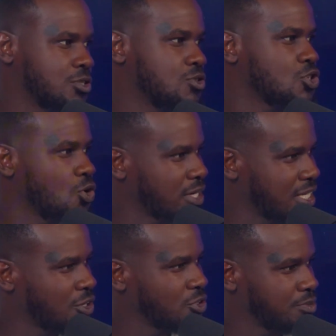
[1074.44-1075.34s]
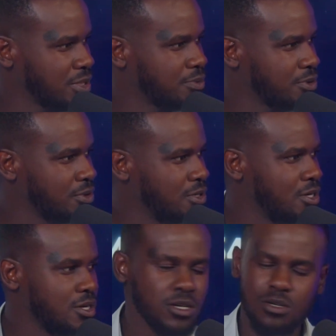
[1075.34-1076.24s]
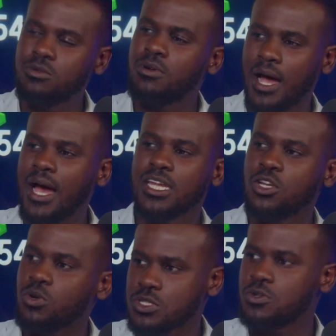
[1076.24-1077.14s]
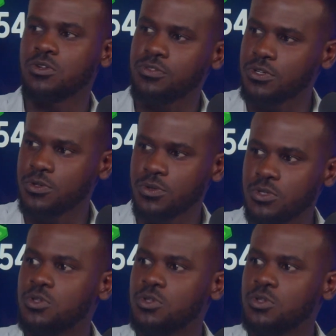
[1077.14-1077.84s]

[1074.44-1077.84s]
they like to talk down on people. I know what's good for you.